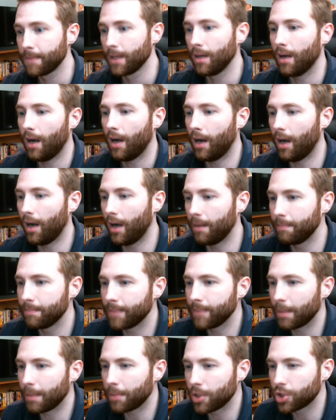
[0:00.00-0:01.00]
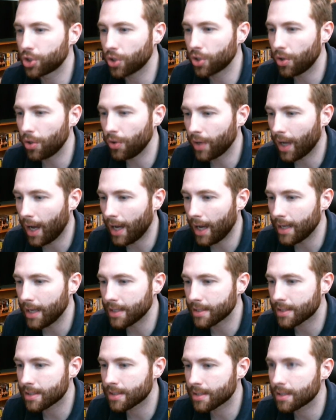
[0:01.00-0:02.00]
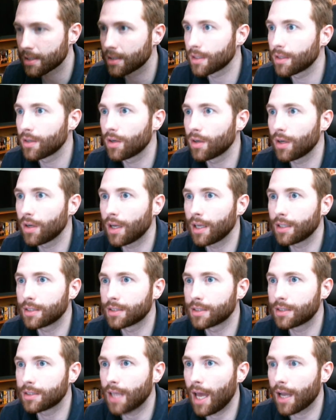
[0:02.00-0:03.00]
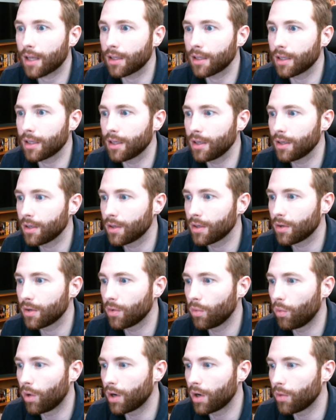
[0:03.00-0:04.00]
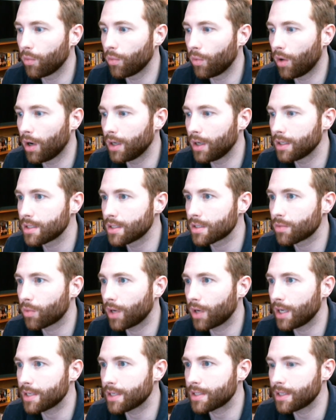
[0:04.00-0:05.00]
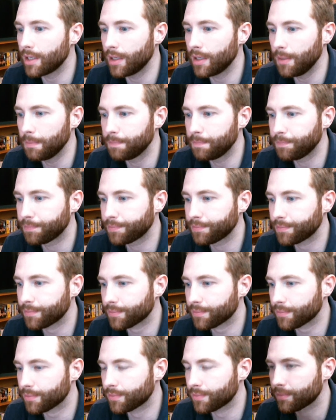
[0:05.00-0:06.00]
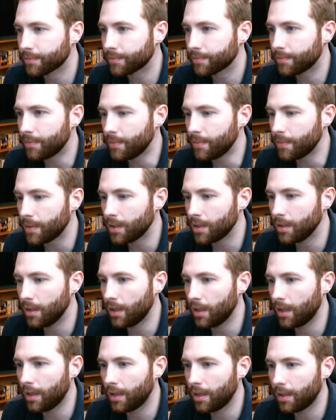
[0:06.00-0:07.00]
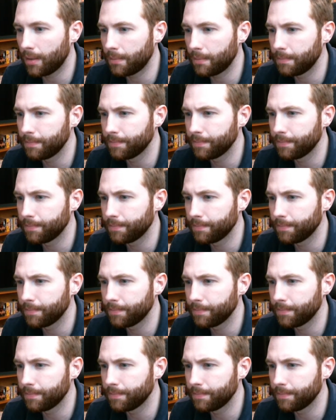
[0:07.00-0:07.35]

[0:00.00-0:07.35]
I'm going to show you guys exactly what it was, what I see. So